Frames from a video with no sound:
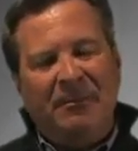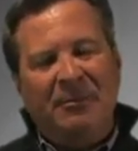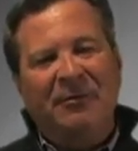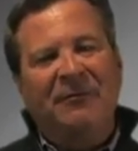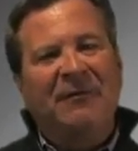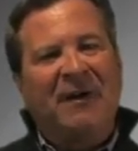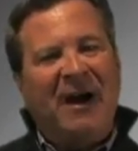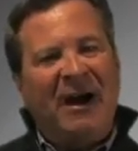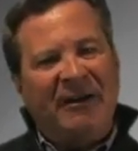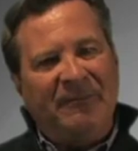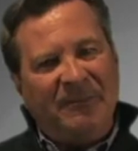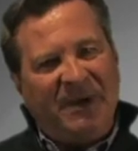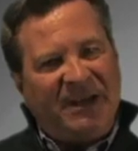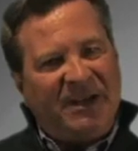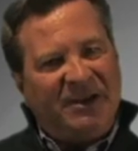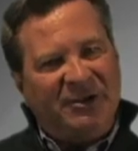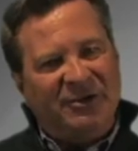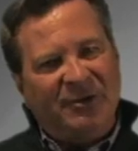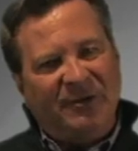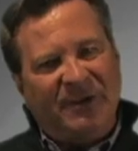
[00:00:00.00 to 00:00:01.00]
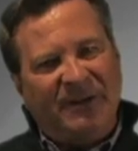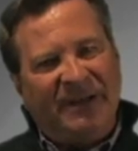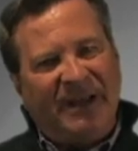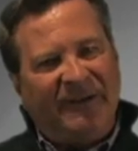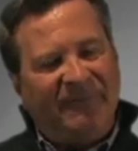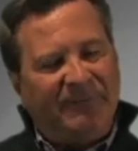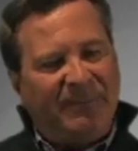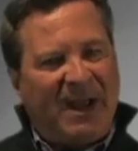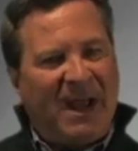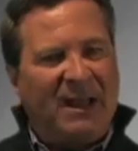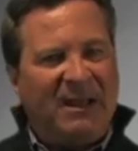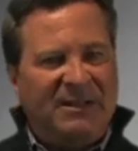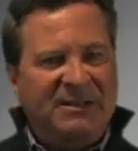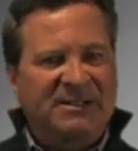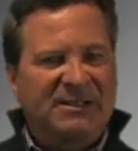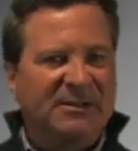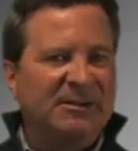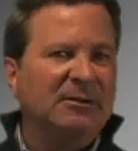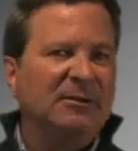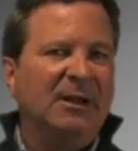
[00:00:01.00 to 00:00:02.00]
number five, making sure that they have
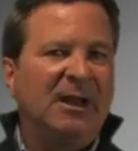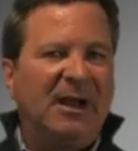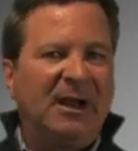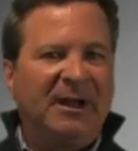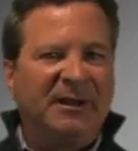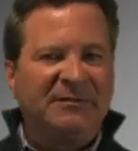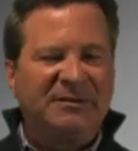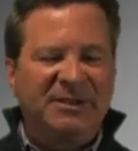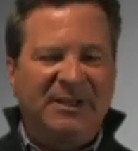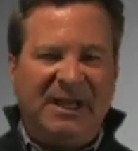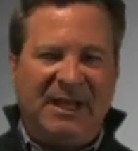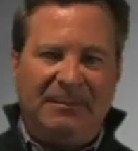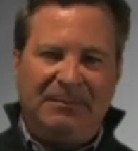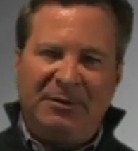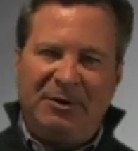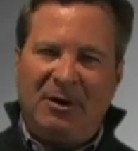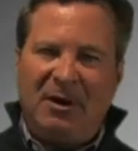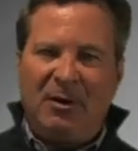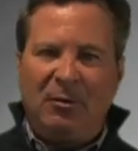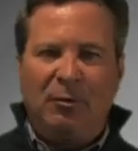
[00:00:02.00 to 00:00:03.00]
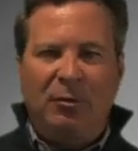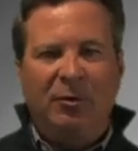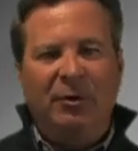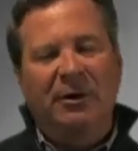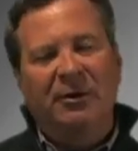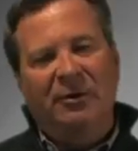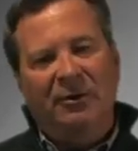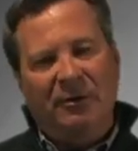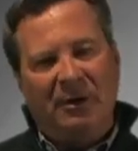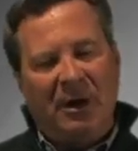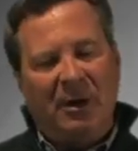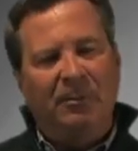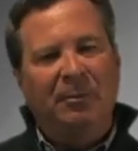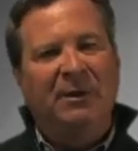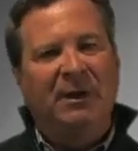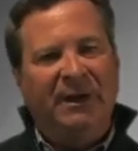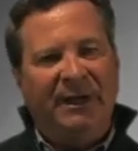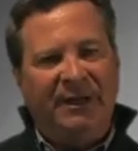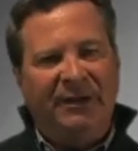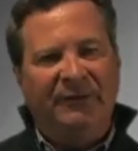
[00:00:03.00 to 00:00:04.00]
balance in their lives. You can't be all work or all
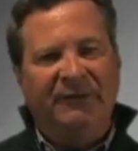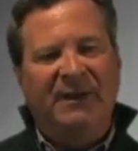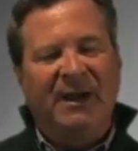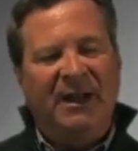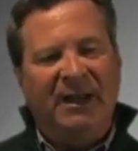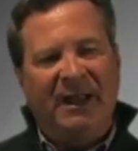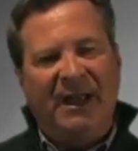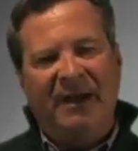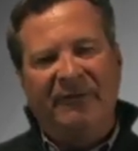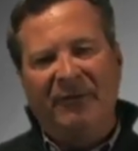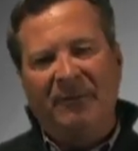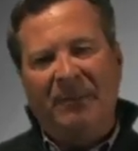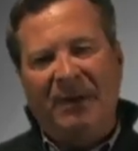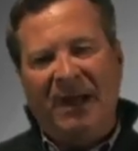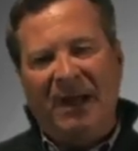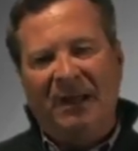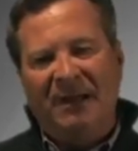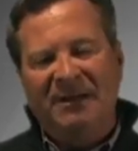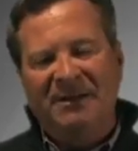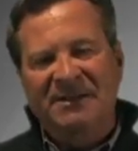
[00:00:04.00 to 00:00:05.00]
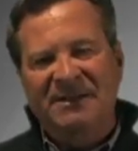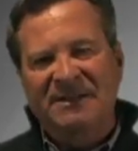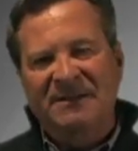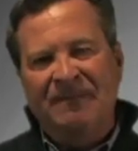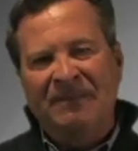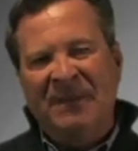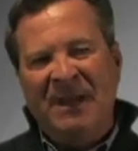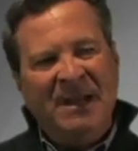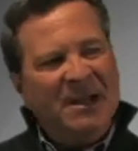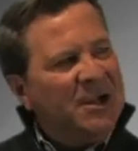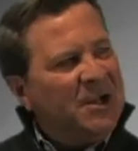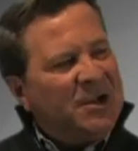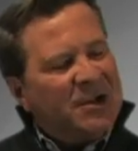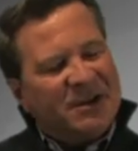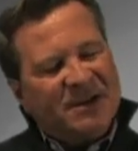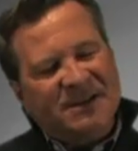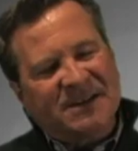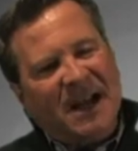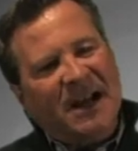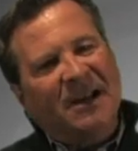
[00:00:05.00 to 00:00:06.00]
play. You've got to have a balance.
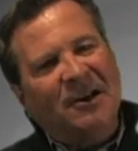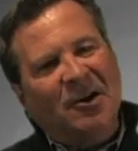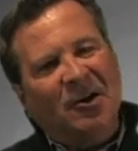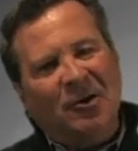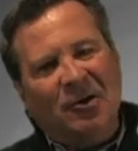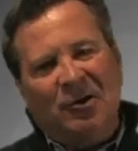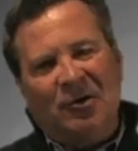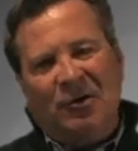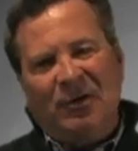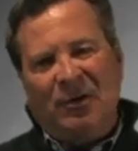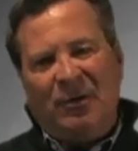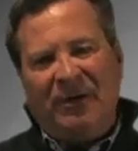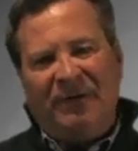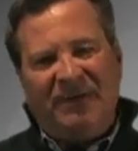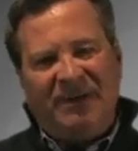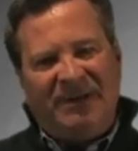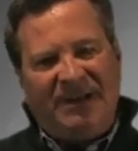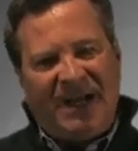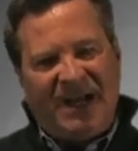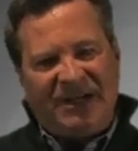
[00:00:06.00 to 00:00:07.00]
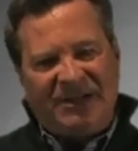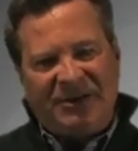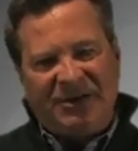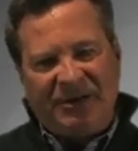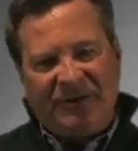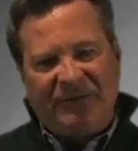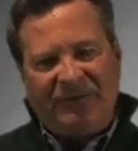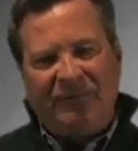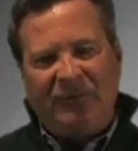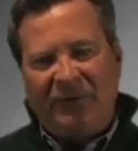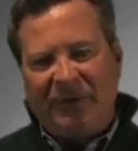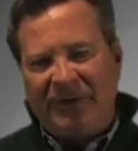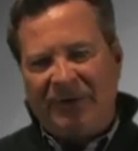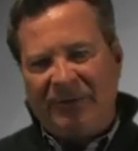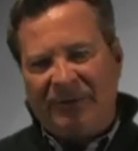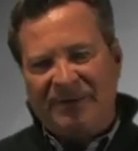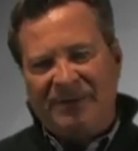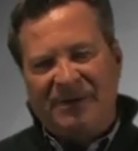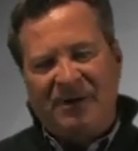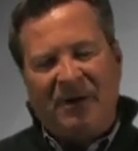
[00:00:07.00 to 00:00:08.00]
The second article that we've attached here for
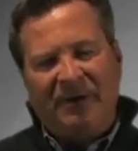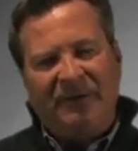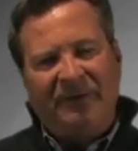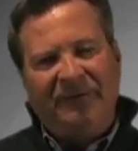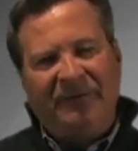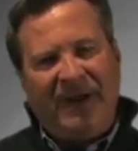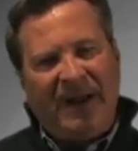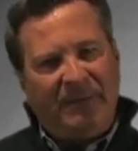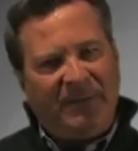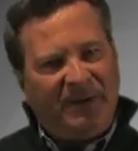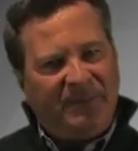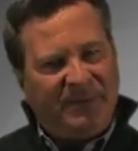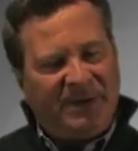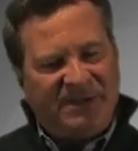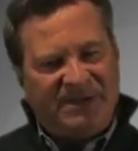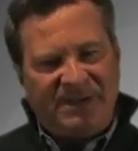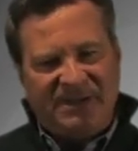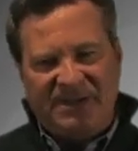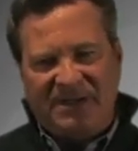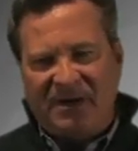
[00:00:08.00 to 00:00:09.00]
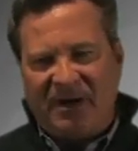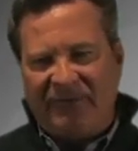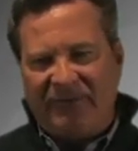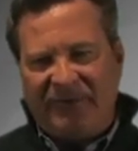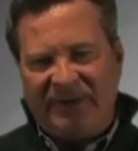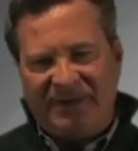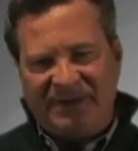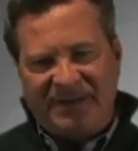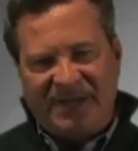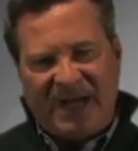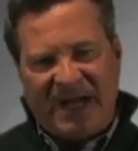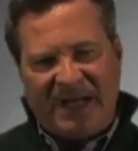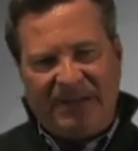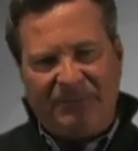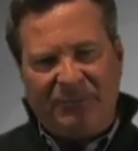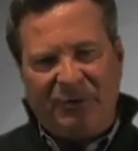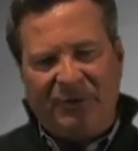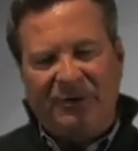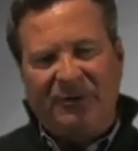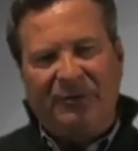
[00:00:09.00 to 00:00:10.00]
you is called the Family Business Governance
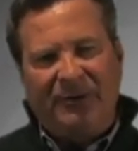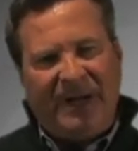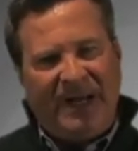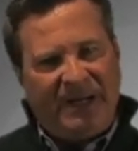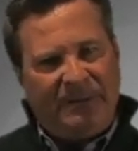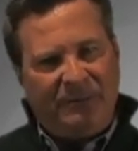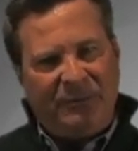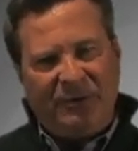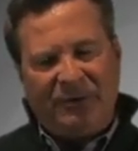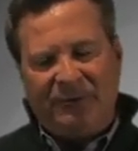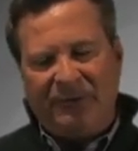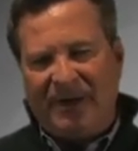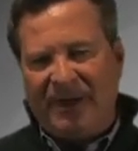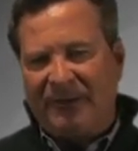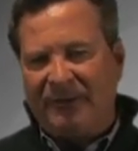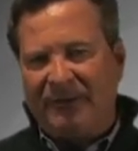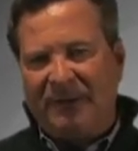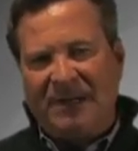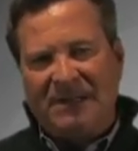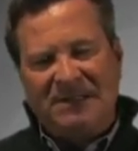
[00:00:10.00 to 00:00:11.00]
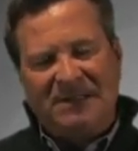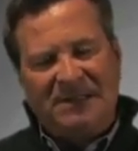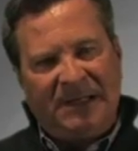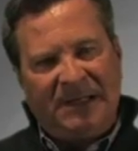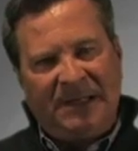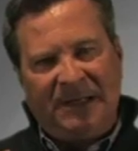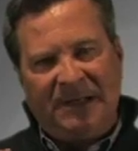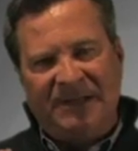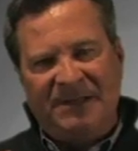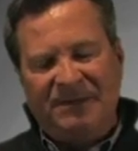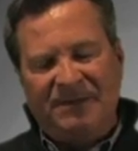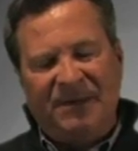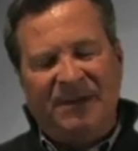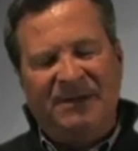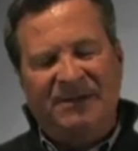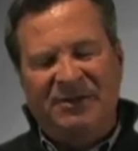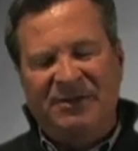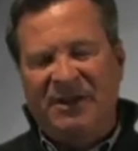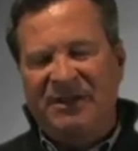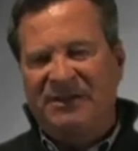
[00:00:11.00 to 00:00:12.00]
Guidebook or Handbook book rather, and I'll you, it's
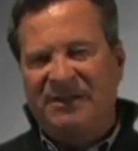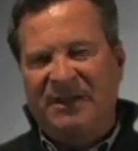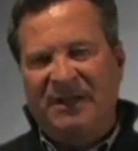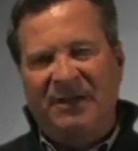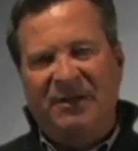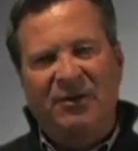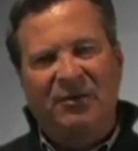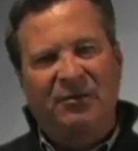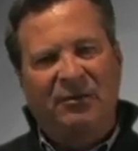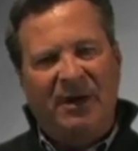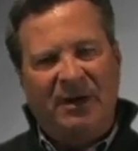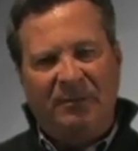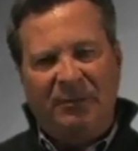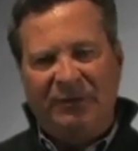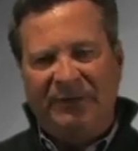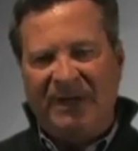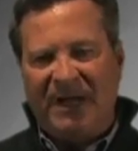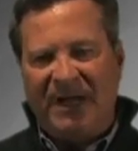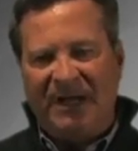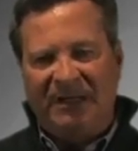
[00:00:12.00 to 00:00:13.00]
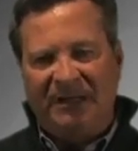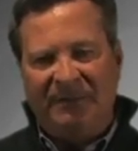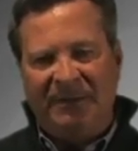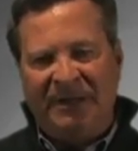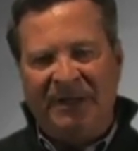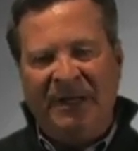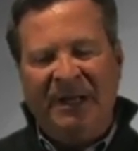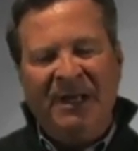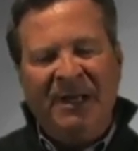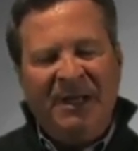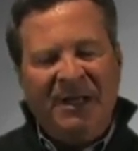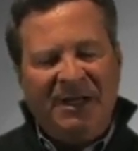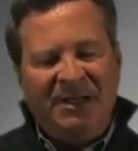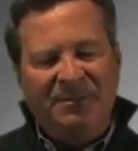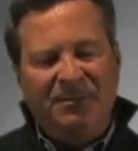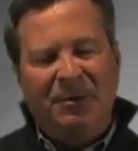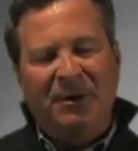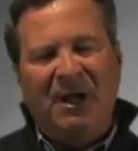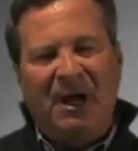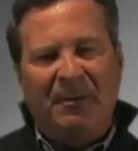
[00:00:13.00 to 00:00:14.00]
it's just an incredible document. It's
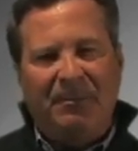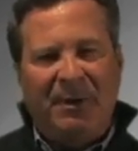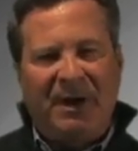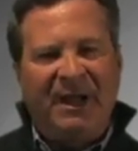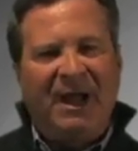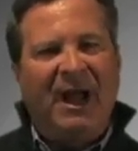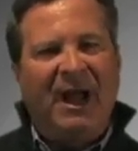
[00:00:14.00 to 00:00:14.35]
put out by